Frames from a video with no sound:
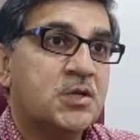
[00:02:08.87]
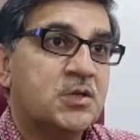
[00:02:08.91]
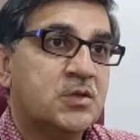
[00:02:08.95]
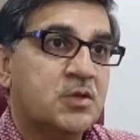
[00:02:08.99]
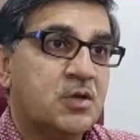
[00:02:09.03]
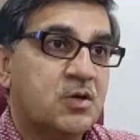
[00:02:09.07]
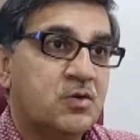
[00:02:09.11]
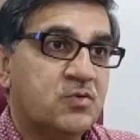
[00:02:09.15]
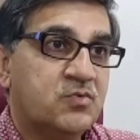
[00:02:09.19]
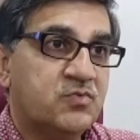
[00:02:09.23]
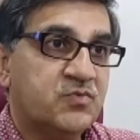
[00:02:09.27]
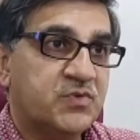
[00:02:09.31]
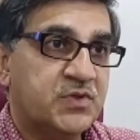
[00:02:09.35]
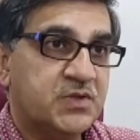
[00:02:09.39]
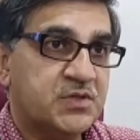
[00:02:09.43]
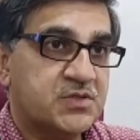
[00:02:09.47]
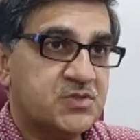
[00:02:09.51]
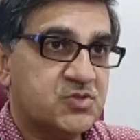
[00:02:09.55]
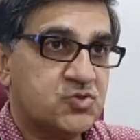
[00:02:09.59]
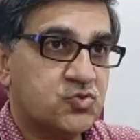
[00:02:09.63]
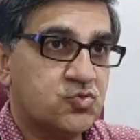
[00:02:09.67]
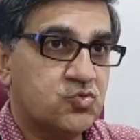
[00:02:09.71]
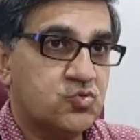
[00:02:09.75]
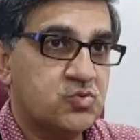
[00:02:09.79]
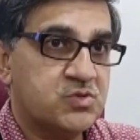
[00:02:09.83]
Now with the
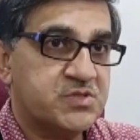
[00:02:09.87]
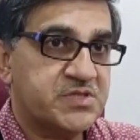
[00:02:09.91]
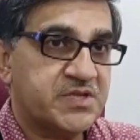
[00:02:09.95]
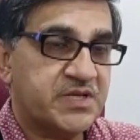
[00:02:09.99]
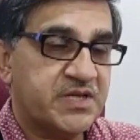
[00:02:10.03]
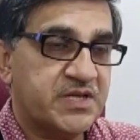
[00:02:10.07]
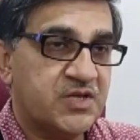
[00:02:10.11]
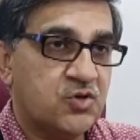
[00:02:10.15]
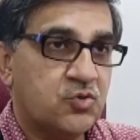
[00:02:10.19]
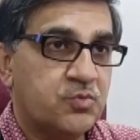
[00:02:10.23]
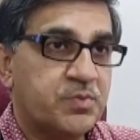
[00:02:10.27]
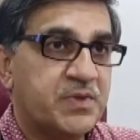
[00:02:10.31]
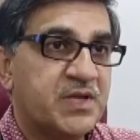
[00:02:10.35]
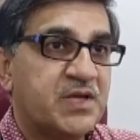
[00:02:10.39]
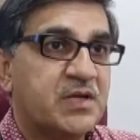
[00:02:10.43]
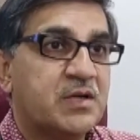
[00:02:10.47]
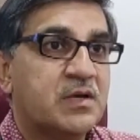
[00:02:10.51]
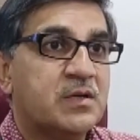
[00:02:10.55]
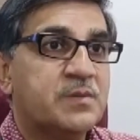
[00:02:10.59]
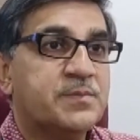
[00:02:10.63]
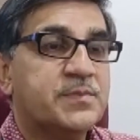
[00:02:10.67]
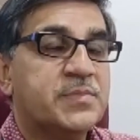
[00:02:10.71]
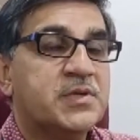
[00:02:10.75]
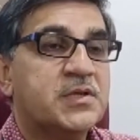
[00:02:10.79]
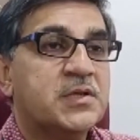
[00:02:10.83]
schools reopening
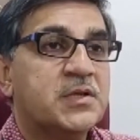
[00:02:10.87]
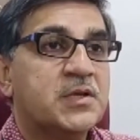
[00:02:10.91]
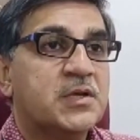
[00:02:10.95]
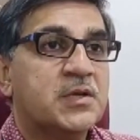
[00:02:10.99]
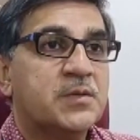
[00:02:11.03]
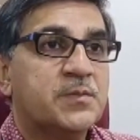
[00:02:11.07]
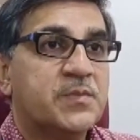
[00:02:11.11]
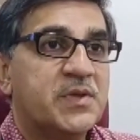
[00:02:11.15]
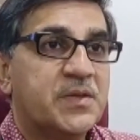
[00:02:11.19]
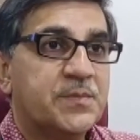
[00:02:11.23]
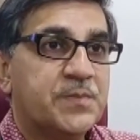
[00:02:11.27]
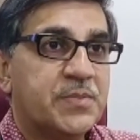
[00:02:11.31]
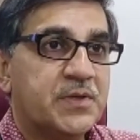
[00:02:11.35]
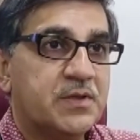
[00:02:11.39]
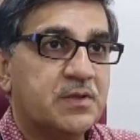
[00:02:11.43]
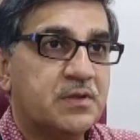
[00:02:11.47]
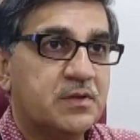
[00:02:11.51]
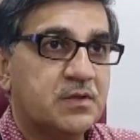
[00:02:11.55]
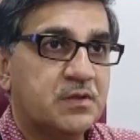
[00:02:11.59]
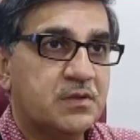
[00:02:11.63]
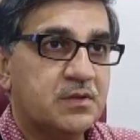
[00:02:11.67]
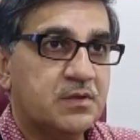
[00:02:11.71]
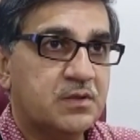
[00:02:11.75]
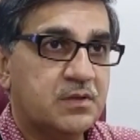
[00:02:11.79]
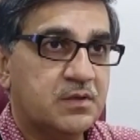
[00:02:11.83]
up,
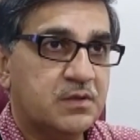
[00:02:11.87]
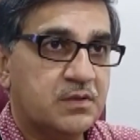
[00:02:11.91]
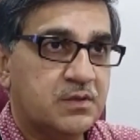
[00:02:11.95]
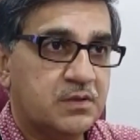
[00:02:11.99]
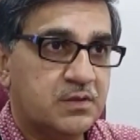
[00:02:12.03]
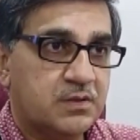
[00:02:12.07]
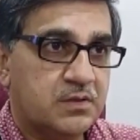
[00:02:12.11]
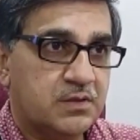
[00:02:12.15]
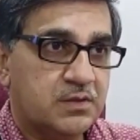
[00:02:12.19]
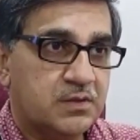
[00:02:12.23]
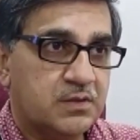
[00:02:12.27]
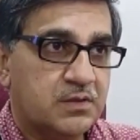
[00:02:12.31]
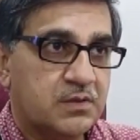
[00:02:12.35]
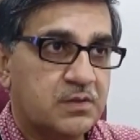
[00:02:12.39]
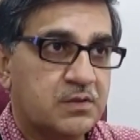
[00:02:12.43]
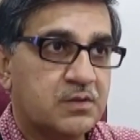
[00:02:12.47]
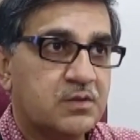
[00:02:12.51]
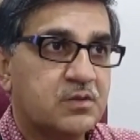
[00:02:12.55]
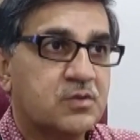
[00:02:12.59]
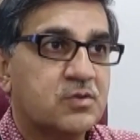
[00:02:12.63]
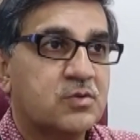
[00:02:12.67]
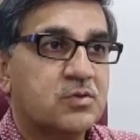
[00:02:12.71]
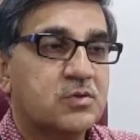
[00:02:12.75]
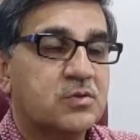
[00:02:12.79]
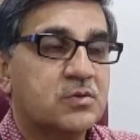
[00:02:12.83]

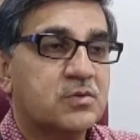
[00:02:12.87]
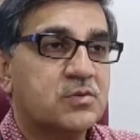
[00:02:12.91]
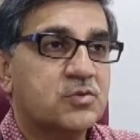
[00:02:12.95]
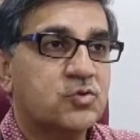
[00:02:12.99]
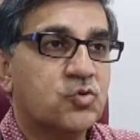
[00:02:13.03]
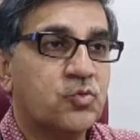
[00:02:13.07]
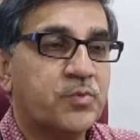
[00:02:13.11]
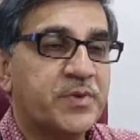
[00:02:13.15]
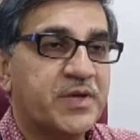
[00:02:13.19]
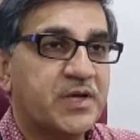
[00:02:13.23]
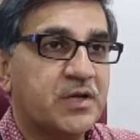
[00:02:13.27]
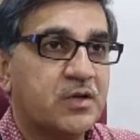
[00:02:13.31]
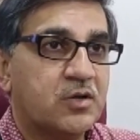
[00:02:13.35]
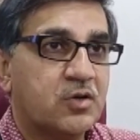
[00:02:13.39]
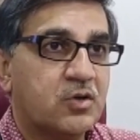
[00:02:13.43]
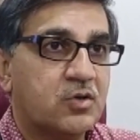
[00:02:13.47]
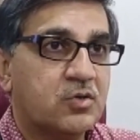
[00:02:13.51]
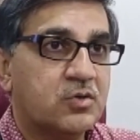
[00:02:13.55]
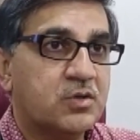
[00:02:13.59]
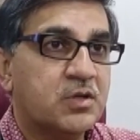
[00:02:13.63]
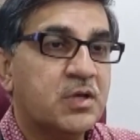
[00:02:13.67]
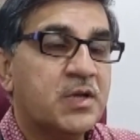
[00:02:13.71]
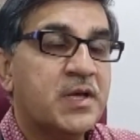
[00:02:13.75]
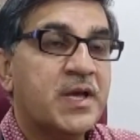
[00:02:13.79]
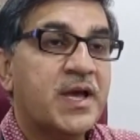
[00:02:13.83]
people roaming
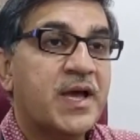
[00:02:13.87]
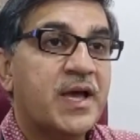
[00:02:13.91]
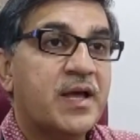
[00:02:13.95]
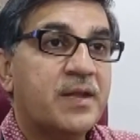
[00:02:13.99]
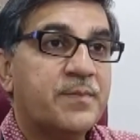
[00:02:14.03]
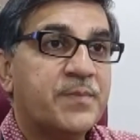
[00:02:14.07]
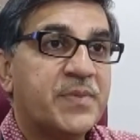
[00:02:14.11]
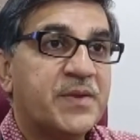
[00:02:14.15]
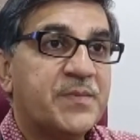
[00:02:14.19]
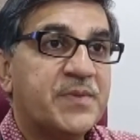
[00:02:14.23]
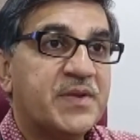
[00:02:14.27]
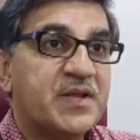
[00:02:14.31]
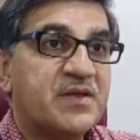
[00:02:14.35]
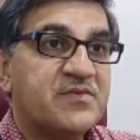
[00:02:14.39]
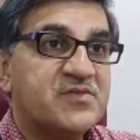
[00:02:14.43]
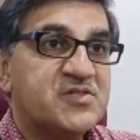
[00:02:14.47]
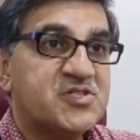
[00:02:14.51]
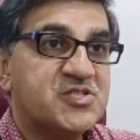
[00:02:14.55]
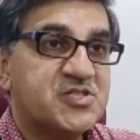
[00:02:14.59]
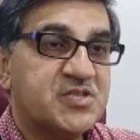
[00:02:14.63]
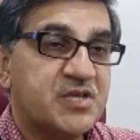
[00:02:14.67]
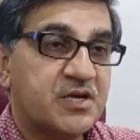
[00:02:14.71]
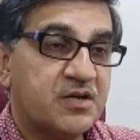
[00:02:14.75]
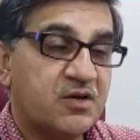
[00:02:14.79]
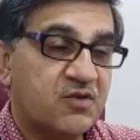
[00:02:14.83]
around, and people have
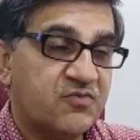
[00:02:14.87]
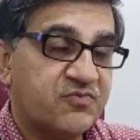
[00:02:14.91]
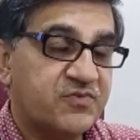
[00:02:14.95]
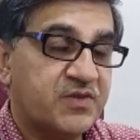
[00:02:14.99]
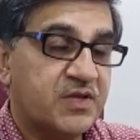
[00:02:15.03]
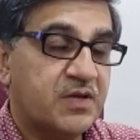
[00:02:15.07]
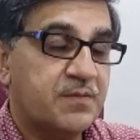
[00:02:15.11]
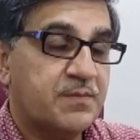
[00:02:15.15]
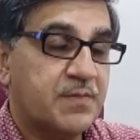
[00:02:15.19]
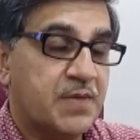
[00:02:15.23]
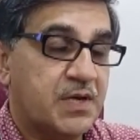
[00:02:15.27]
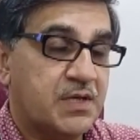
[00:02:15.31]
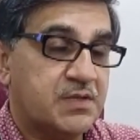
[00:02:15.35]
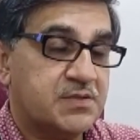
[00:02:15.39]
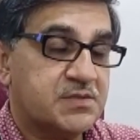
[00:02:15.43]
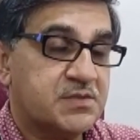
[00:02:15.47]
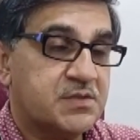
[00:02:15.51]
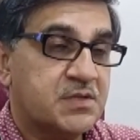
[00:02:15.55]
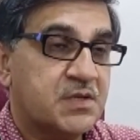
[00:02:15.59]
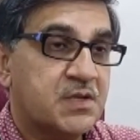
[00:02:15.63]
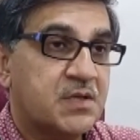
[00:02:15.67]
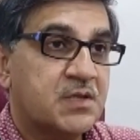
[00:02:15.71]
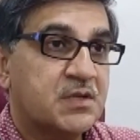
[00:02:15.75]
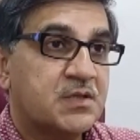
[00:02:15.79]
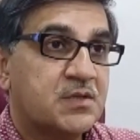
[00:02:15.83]
shut off their
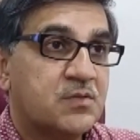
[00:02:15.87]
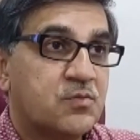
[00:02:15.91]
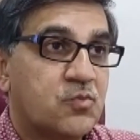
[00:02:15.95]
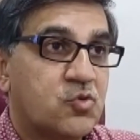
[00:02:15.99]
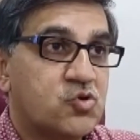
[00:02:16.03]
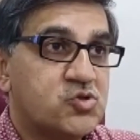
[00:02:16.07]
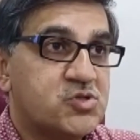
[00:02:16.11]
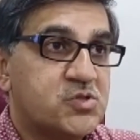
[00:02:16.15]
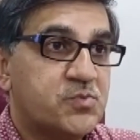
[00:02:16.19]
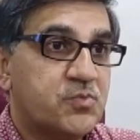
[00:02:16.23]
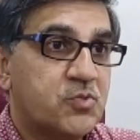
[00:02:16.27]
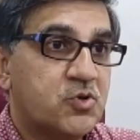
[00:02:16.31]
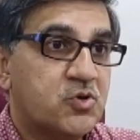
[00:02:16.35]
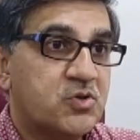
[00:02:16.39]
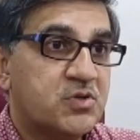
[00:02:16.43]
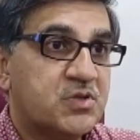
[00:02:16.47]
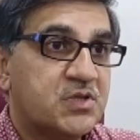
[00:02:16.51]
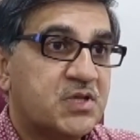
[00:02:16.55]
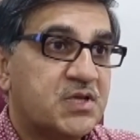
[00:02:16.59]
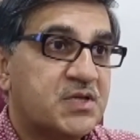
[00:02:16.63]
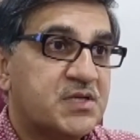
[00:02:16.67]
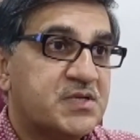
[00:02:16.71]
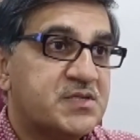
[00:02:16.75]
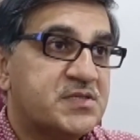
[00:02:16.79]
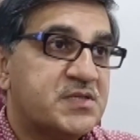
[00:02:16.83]
masks. The most important
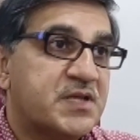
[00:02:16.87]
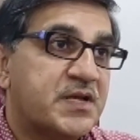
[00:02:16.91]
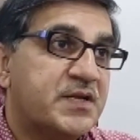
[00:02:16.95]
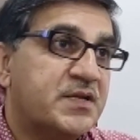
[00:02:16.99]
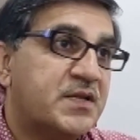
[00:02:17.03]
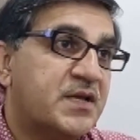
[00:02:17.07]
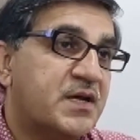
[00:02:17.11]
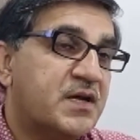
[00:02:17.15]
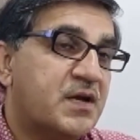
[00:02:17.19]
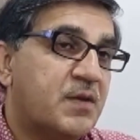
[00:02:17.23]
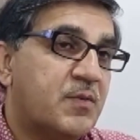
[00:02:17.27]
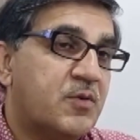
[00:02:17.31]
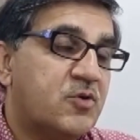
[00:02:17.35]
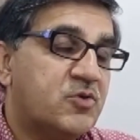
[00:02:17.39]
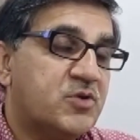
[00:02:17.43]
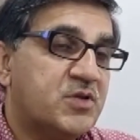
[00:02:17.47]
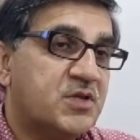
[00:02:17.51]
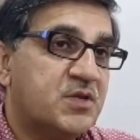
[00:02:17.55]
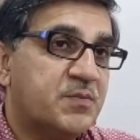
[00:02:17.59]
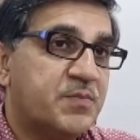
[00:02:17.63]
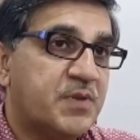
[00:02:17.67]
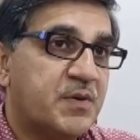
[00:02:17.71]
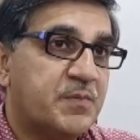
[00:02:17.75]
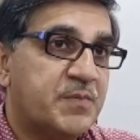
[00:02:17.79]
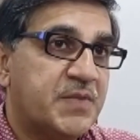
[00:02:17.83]
thing is that they come out in
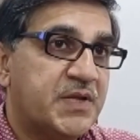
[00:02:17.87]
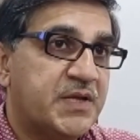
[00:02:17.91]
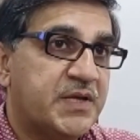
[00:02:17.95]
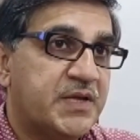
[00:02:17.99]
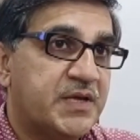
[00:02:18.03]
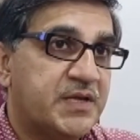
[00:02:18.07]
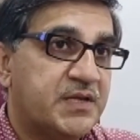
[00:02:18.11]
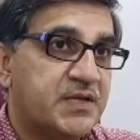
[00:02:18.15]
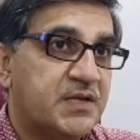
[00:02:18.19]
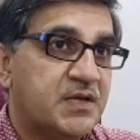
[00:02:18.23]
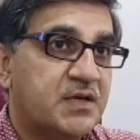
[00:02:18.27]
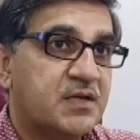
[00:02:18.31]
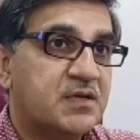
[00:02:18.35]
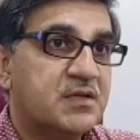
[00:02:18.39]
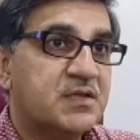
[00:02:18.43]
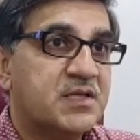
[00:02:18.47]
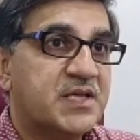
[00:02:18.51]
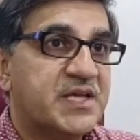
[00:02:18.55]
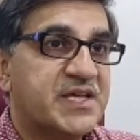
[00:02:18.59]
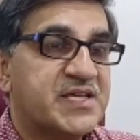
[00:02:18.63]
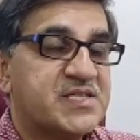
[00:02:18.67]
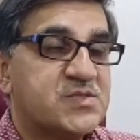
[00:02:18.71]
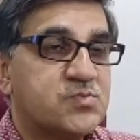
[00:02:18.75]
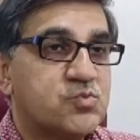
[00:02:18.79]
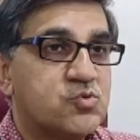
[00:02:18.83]
the public area,
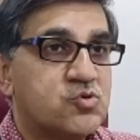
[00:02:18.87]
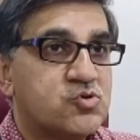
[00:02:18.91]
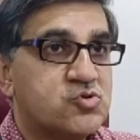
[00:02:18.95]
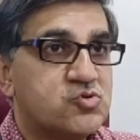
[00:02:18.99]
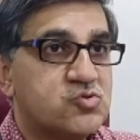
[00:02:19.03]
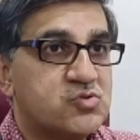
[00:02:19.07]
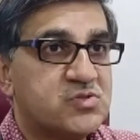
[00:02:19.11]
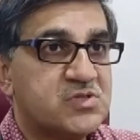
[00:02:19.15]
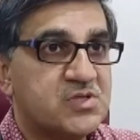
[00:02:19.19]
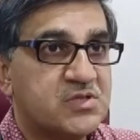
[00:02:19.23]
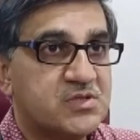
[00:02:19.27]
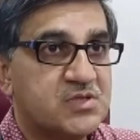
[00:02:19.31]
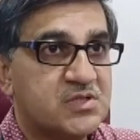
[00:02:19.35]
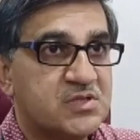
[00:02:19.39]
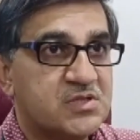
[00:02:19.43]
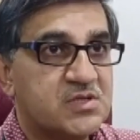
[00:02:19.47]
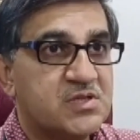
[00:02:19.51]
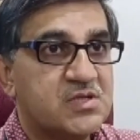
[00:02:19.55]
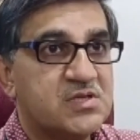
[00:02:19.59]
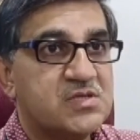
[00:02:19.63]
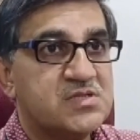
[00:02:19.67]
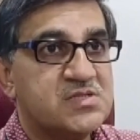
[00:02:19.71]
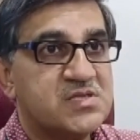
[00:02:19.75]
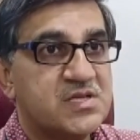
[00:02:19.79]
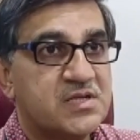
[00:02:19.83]
they are exposed to certain
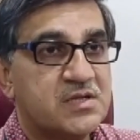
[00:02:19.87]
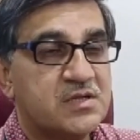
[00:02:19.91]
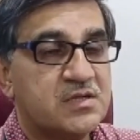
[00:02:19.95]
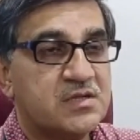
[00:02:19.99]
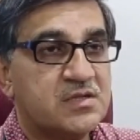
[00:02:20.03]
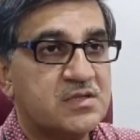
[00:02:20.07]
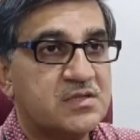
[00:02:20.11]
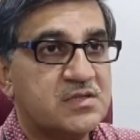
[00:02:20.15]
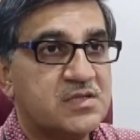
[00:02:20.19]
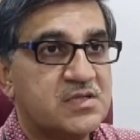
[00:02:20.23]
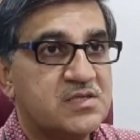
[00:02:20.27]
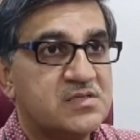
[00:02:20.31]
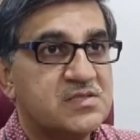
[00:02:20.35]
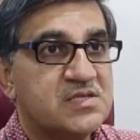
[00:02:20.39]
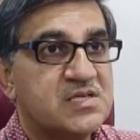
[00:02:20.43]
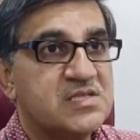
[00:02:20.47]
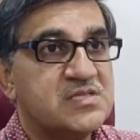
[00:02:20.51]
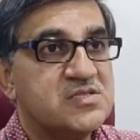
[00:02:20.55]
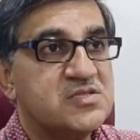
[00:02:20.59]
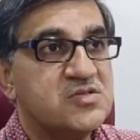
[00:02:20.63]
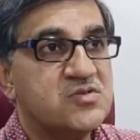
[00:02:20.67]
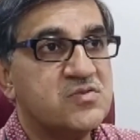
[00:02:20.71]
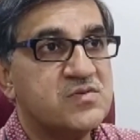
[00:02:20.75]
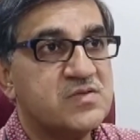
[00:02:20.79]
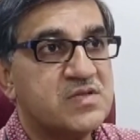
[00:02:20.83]
dust and other things. The
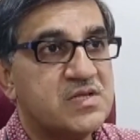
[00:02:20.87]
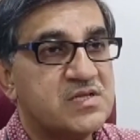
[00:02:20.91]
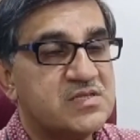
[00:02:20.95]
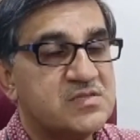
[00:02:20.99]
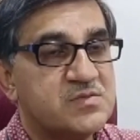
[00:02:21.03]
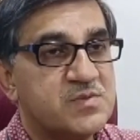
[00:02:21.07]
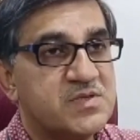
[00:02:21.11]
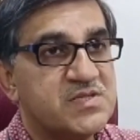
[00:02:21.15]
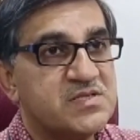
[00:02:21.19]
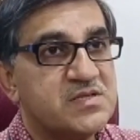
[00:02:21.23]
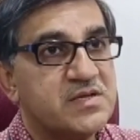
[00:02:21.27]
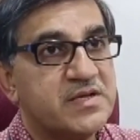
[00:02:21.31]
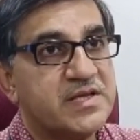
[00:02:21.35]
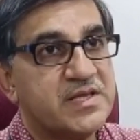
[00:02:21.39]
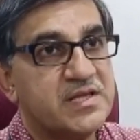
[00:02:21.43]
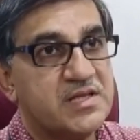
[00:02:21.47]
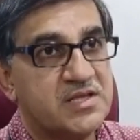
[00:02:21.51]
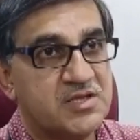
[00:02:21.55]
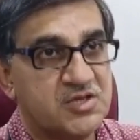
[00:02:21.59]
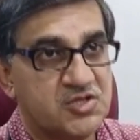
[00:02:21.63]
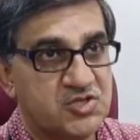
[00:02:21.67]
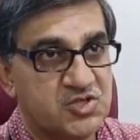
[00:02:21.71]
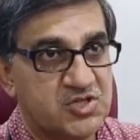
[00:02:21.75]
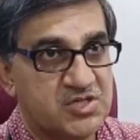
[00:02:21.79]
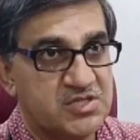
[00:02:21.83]
incidence of asthma is again
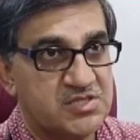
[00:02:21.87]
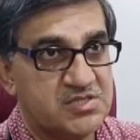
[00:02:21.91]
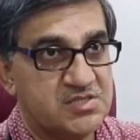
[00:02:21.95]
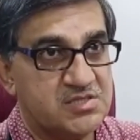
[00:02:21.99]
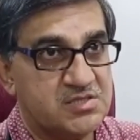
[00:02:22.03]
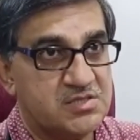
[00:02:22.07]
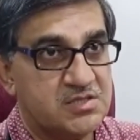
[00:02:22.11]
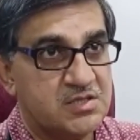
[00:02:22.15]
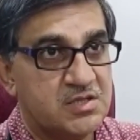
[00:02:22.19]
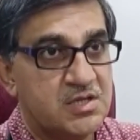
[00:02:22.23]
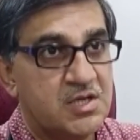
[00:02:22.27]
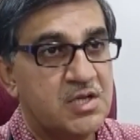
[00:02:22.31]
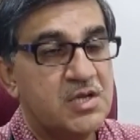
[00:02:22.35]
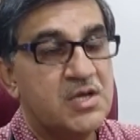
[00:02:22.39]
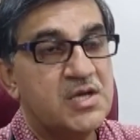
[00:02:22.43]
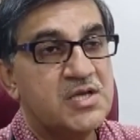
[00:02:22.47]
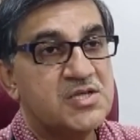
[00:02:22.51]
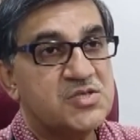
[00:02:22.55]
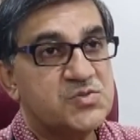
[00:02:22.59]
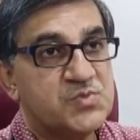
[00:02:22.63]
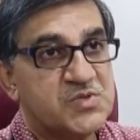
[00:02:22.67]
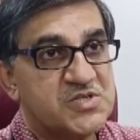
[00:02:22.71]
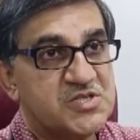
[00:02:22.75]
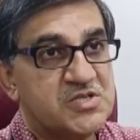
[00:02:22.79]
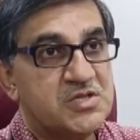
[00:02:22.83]
increased,
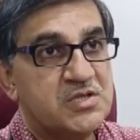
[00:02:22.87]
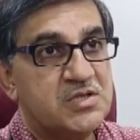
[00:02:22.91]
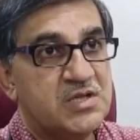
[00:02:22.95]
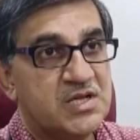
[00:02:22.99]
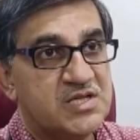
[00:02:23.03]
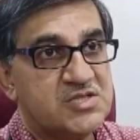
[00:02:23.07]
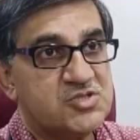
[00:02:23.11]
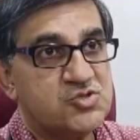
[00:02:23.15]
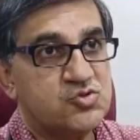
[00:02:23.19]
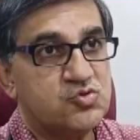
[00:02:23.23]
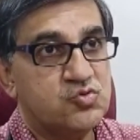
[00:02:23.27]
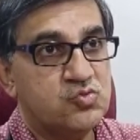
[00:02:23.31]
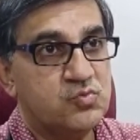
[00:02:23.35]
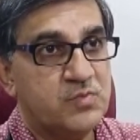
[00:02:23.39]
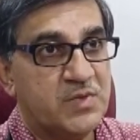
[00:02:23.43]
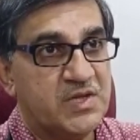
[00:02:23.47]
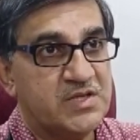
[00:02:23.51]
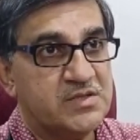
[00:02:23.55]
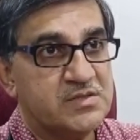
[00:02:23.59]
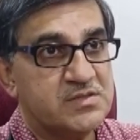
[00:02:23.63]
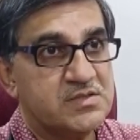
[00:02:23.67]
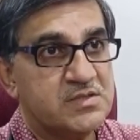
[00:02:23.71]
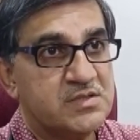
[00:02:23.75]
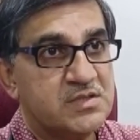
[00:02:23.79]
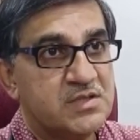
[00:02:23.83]
especially last 2
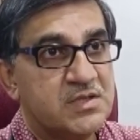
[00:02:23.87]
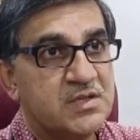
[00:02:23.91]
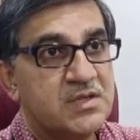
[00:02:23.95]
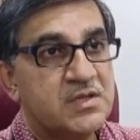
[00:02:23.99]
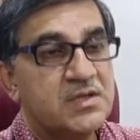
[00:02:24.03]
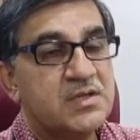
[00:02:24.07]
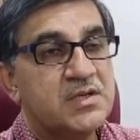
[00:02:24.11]
months.